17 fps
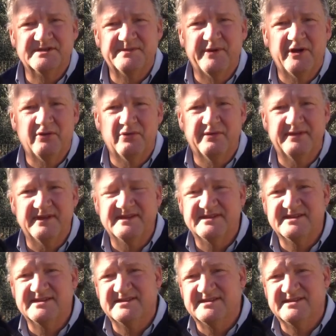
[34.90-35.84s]
about
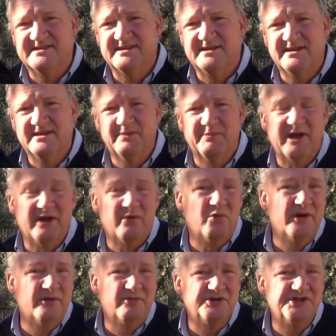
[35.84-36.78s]
authenticity, about
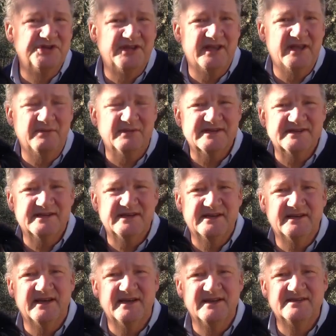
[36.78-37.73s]
why we should keep the
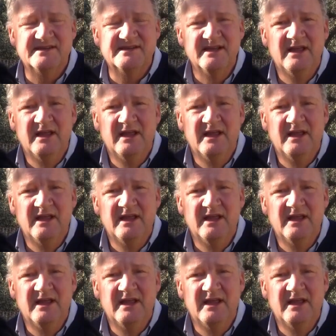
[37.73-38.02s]
staircase.